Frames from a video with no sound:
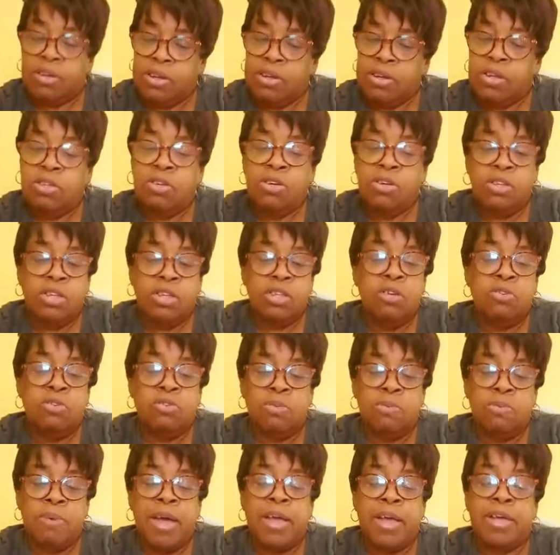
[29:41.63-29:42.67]
It's good to know
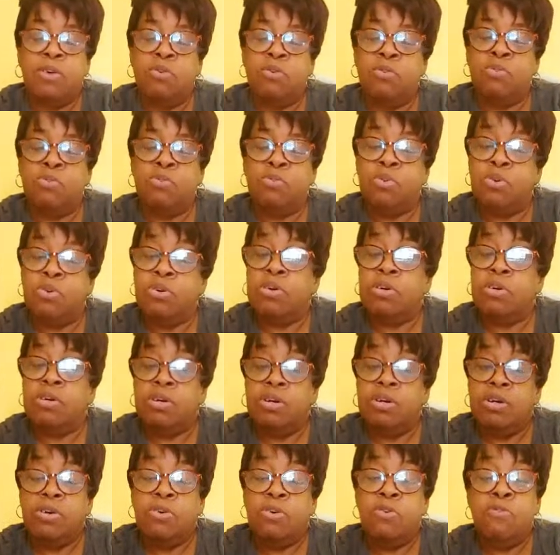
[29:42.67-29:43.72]
somebody who
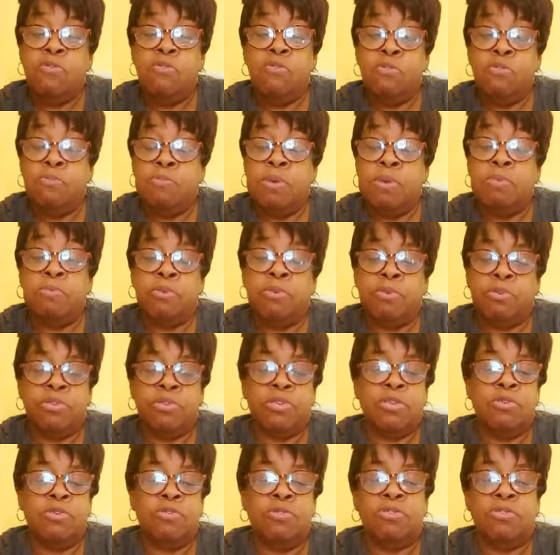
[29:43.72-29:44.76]
remembers
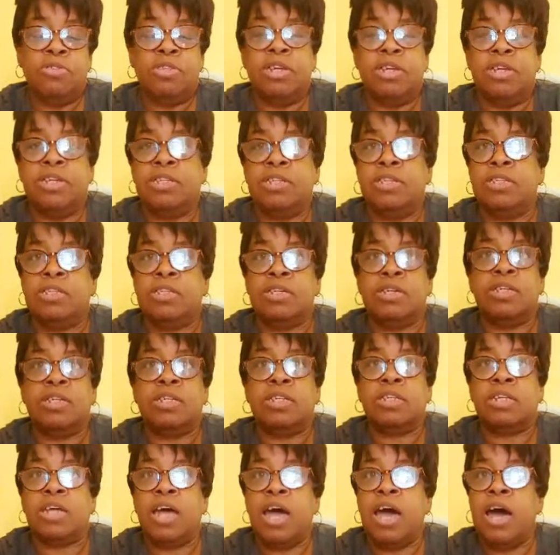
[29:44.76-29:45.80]
those things. Cause
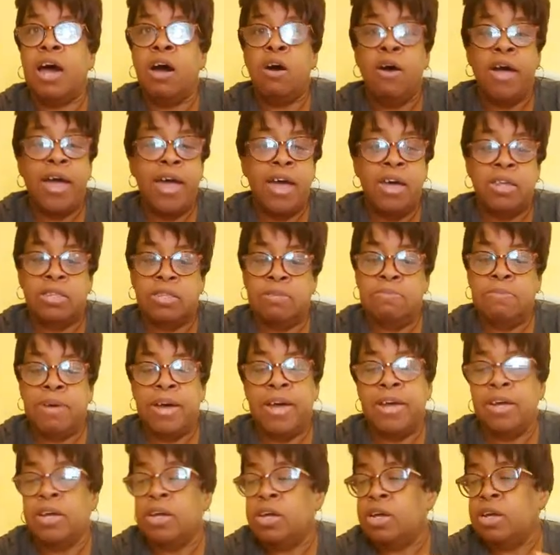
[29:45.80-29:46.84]
I'll ask
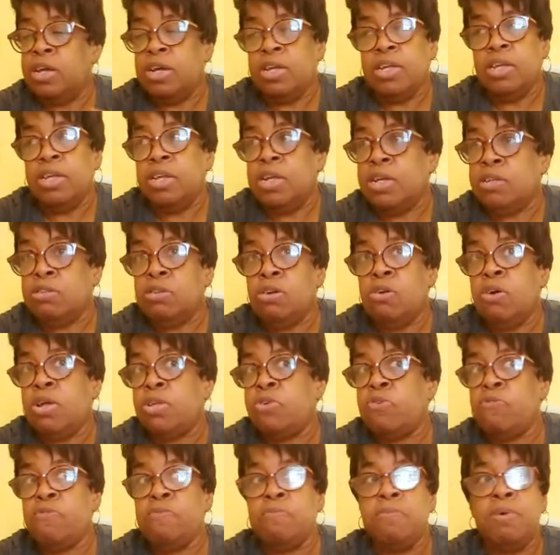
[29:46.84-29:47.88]
somebody, they're like, "No, I
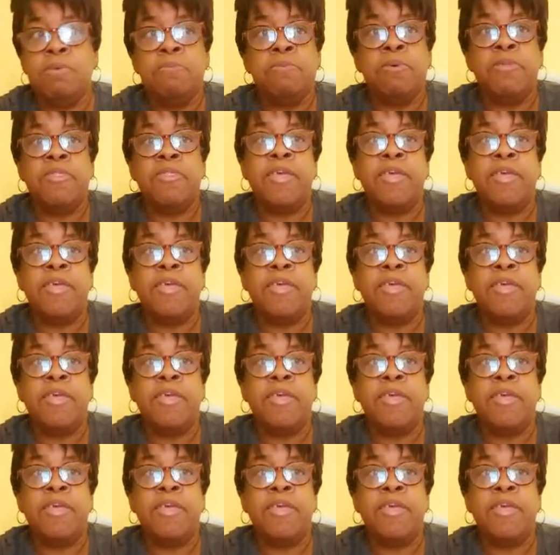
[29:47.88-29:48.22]
don't remember